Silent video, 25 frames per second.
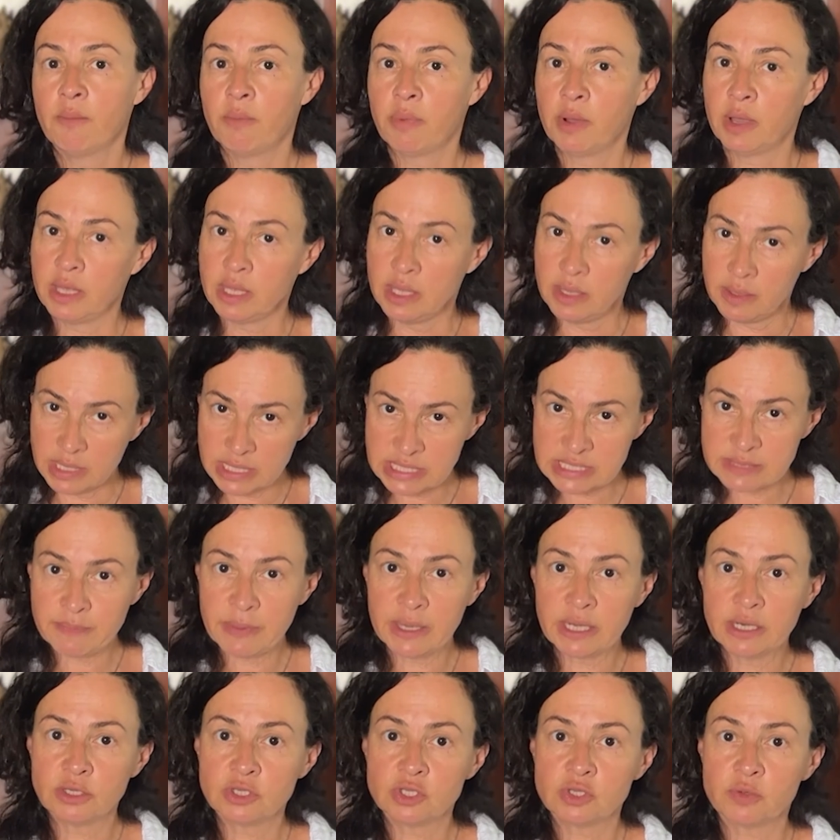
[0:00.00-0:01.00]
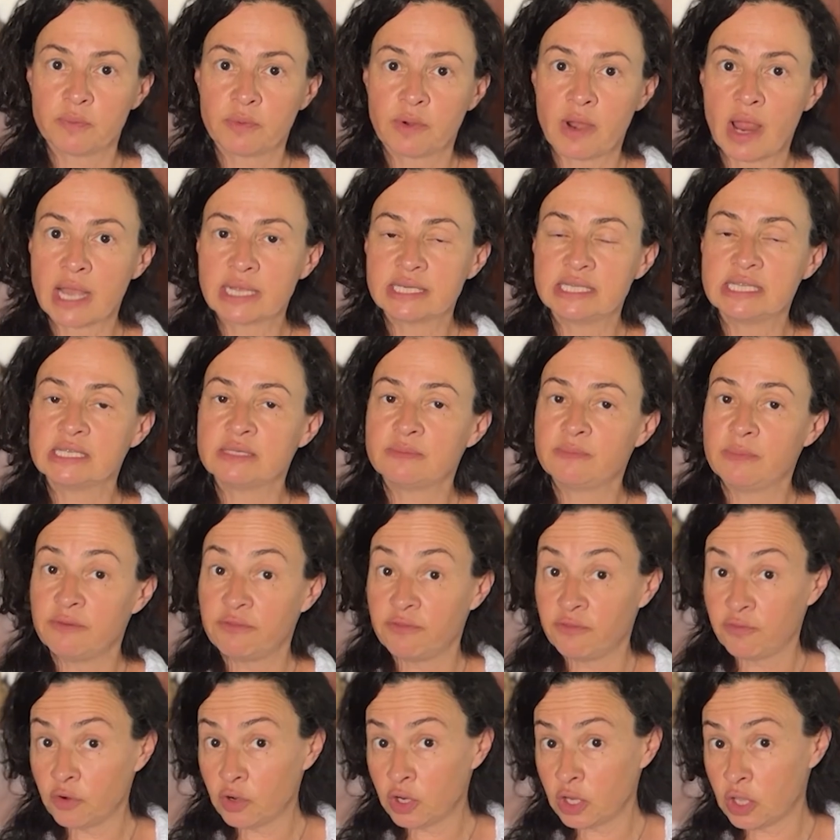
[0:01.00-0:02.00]
But it's better to practice
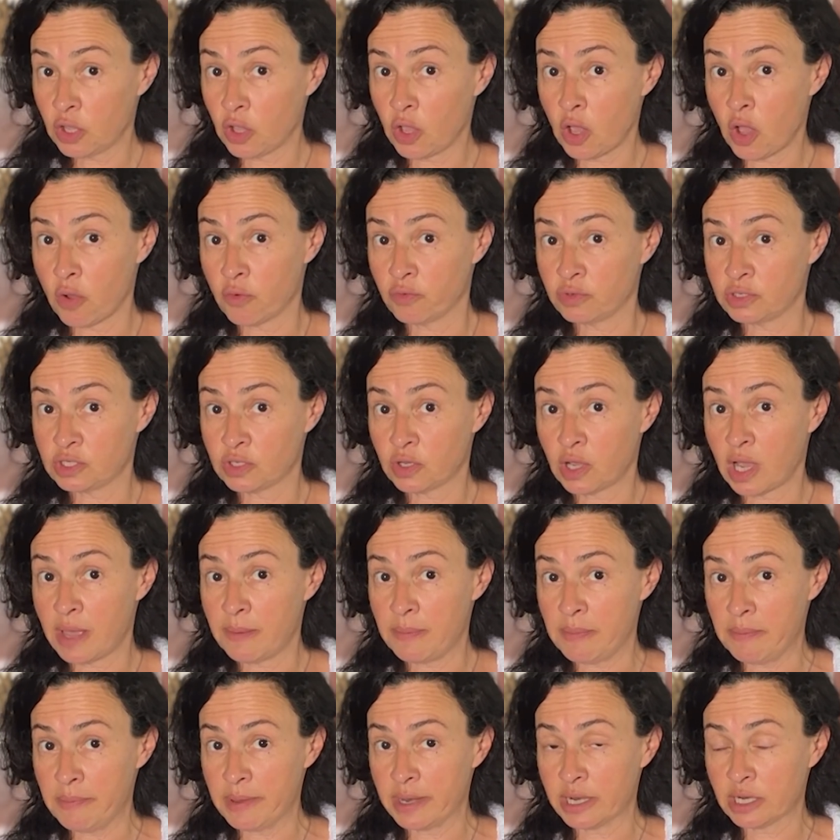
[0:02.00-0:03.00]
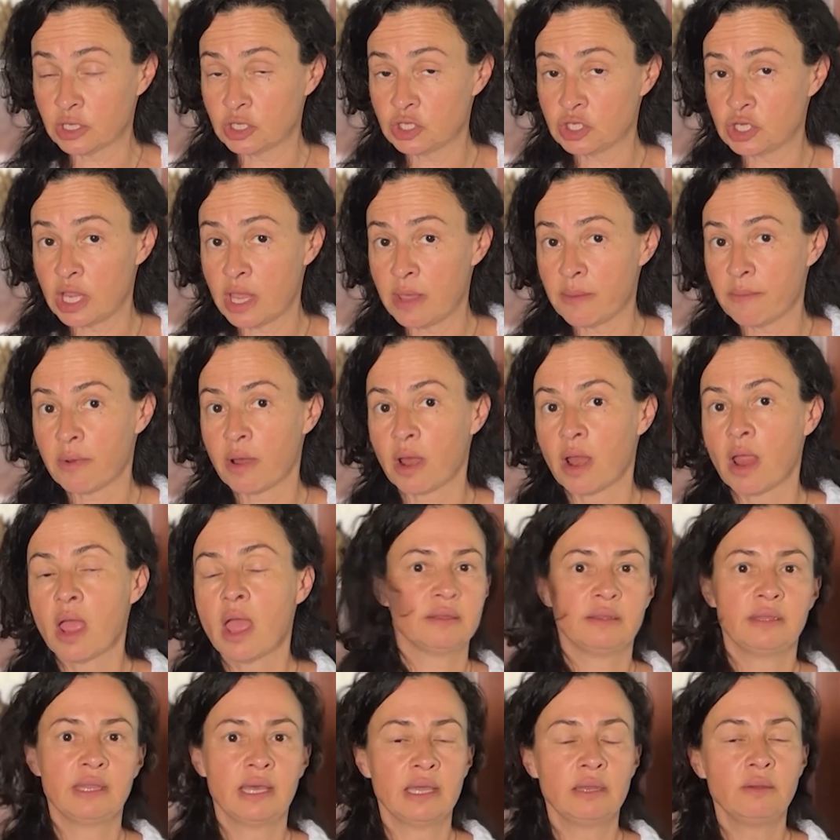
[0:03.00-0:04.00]
before you go into hyperbaric chamber.
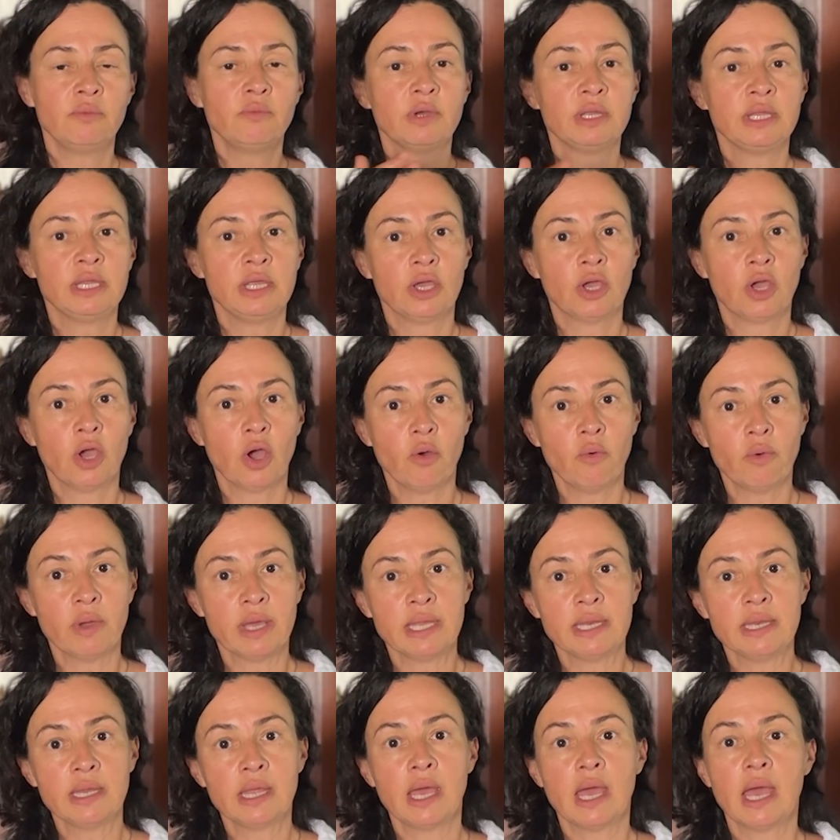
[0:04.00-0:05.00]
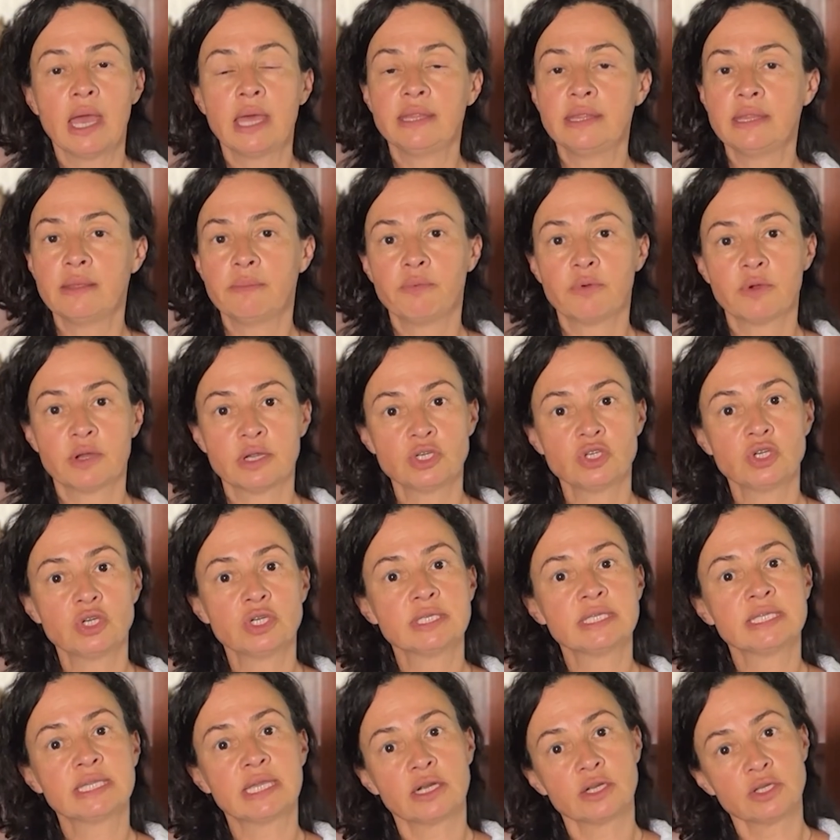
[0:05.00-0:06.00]
Then when you go in and the
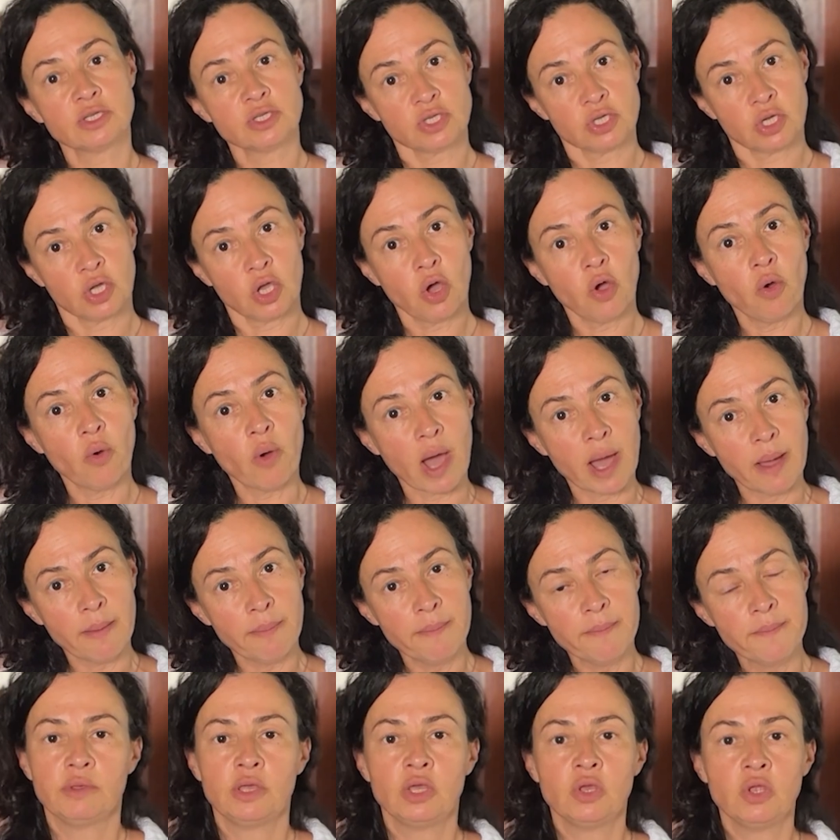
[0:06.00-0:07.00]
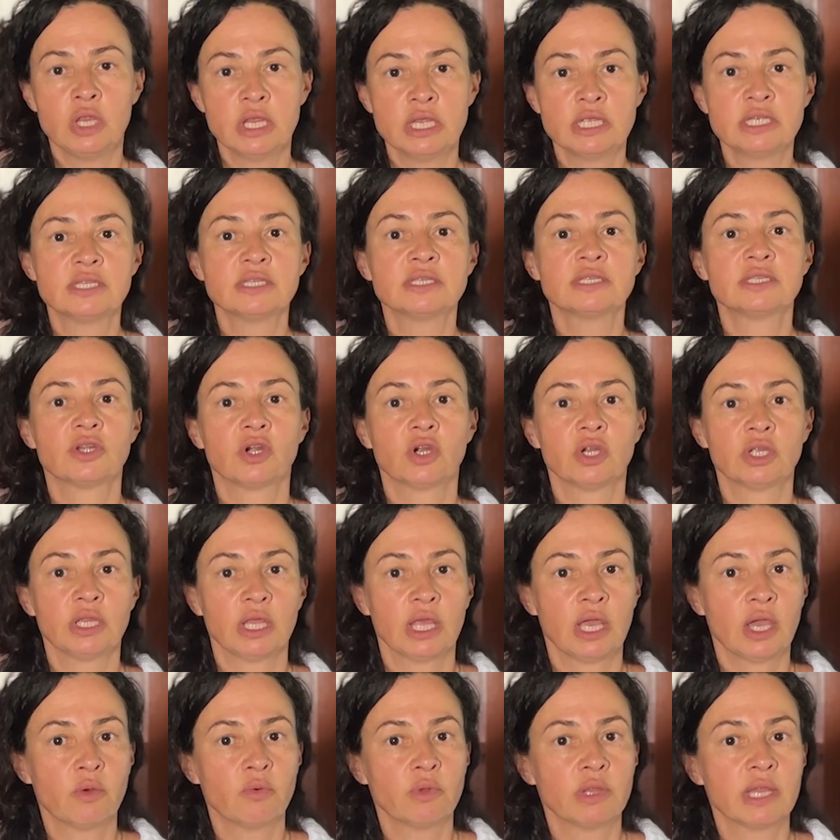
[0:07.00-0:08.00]
pressure starts to go up, you need to
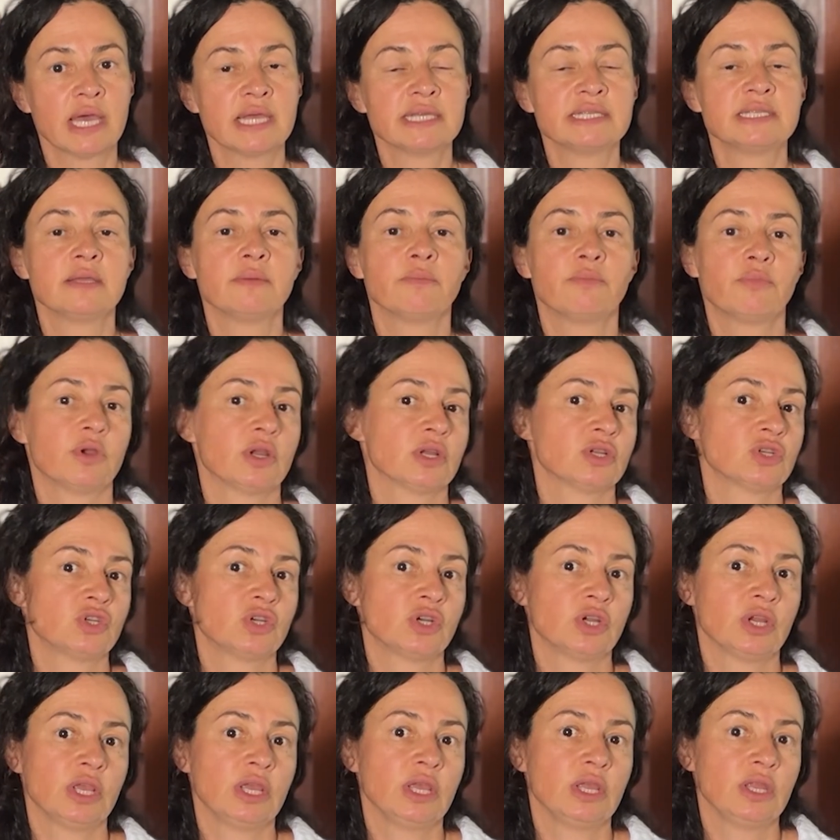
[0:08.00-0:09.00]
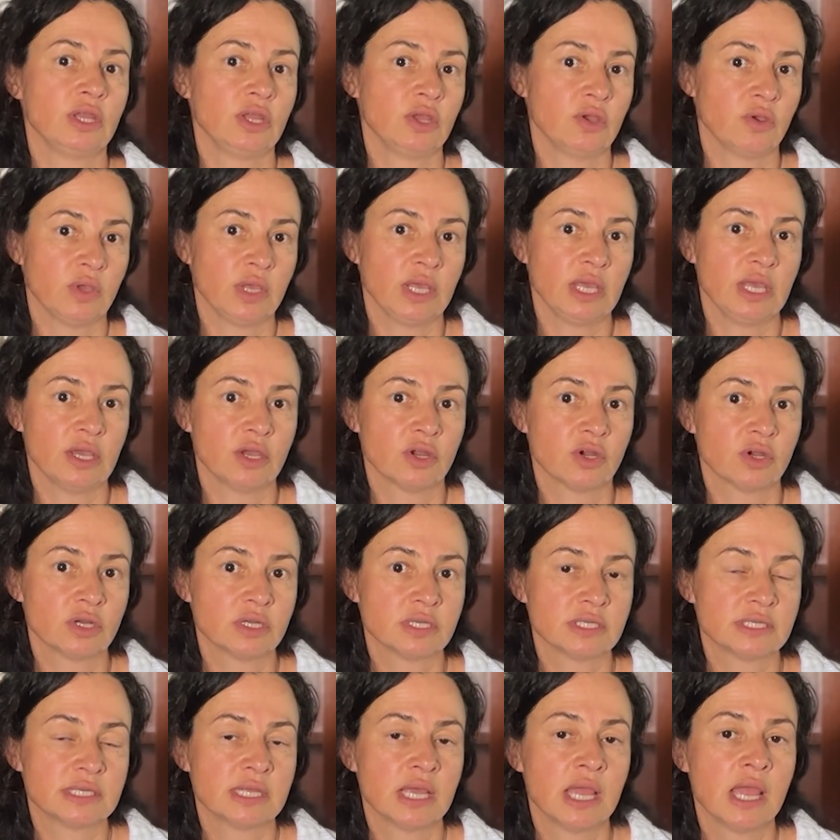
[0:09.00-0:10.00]
start equalizing pressure in your
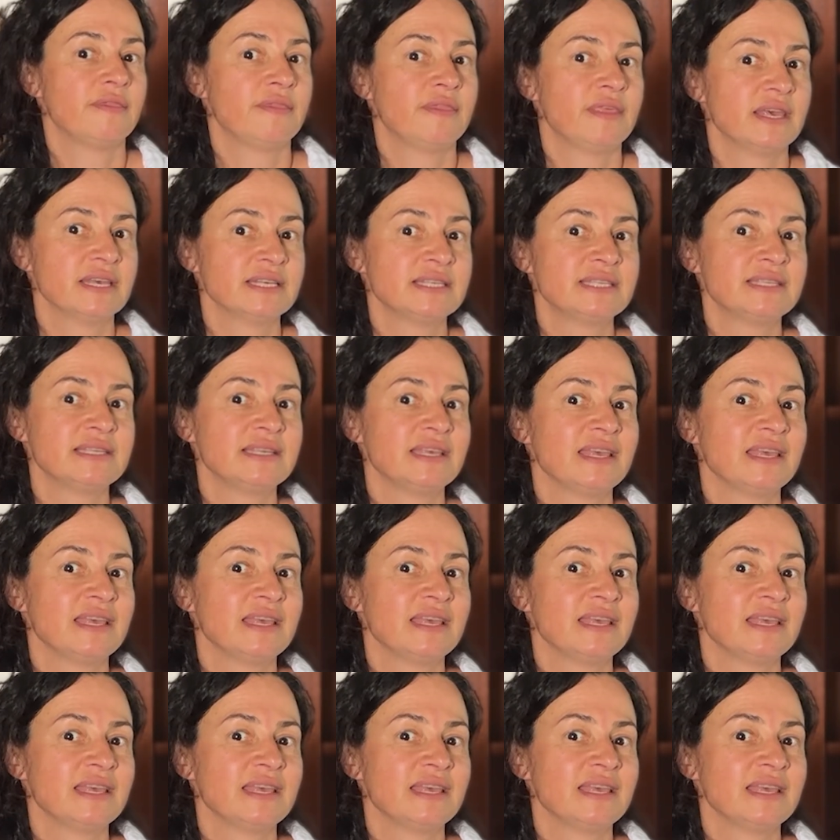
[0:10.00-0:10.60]
ears. This